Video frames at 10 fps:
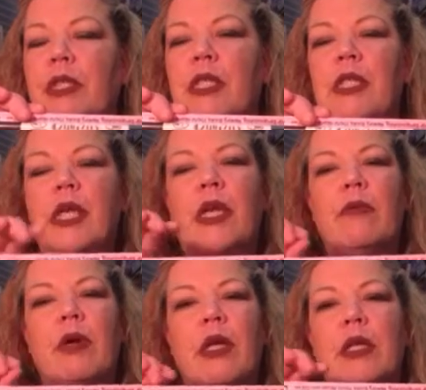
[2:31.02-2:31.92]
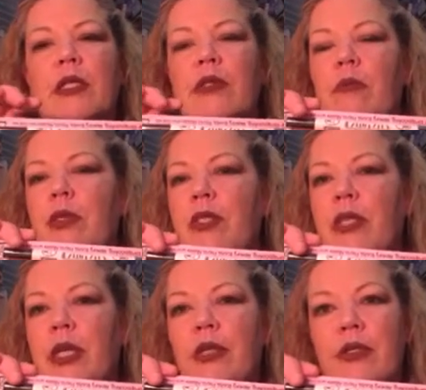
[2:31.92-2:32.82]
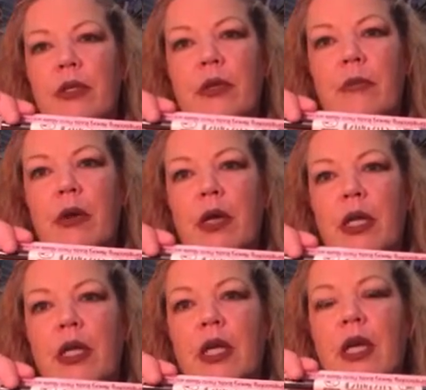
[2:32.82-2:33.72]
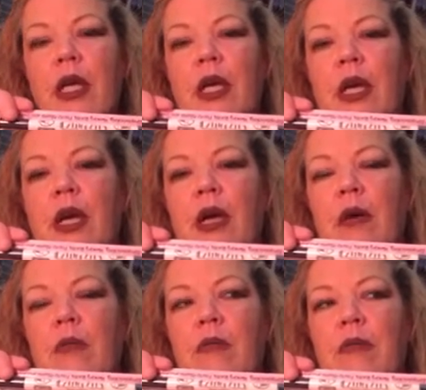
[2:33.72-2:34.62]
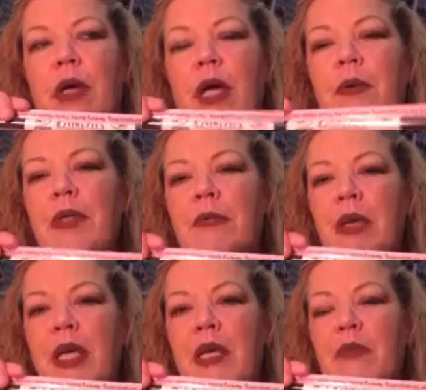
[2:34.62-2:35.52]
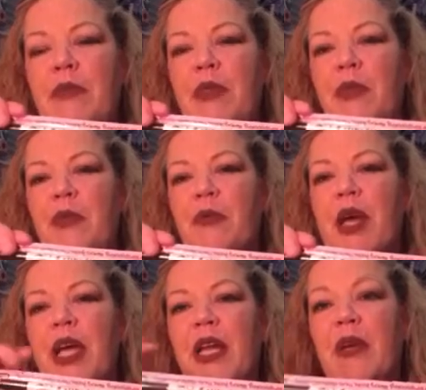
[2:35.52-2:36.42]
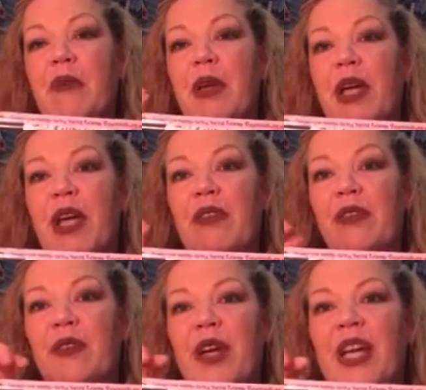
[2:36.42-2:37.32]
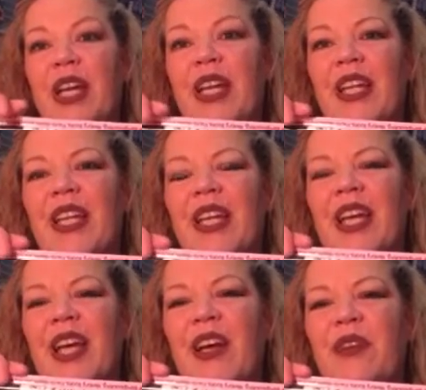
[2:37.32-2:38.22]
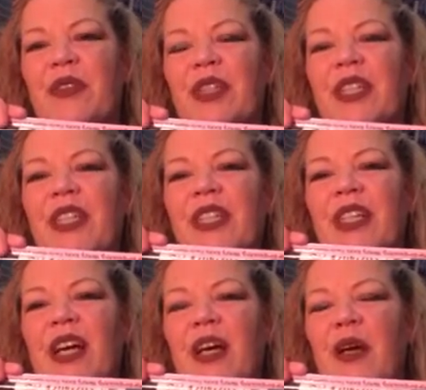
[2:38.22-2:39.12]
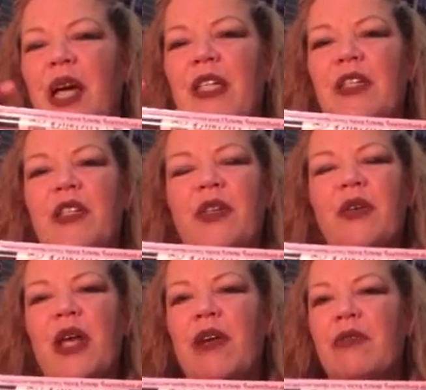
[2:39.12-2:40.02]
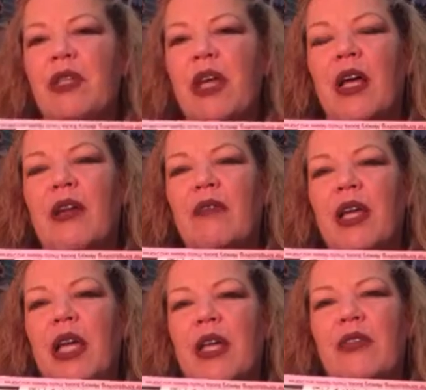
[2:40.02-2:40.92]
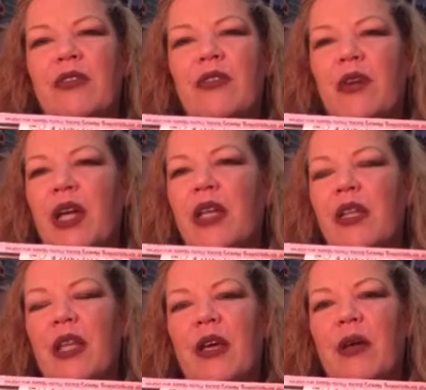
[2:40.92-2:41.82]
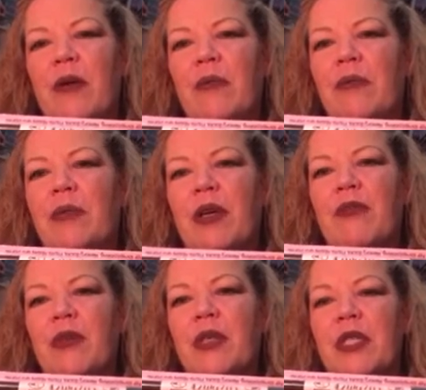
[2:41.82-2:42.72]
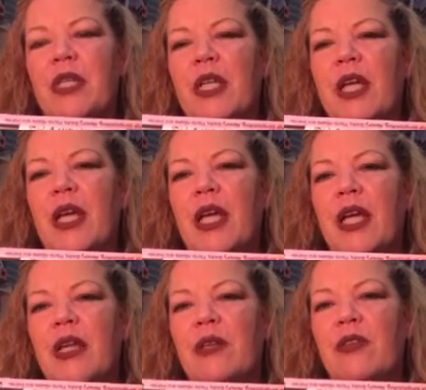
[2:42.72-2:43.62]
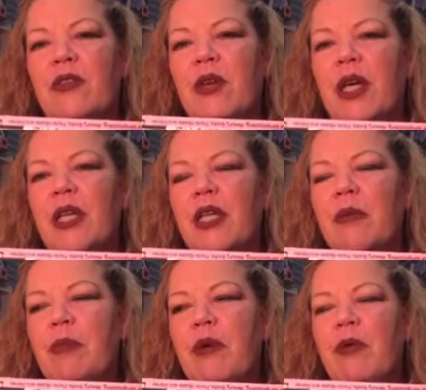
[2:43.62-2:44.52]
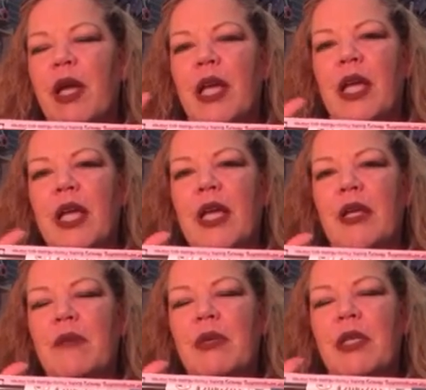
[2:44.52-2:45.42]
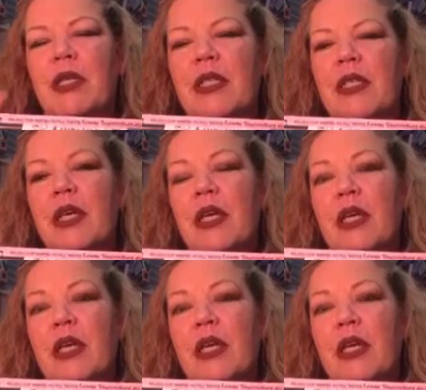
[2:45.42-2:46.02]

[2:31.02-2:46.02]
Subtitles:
his handwriting is so much nicer than mine. I always make him do the writing when I have to write anything out. I just don't have a lot of hand strength. I've lost a lot of hand strength in my right hand because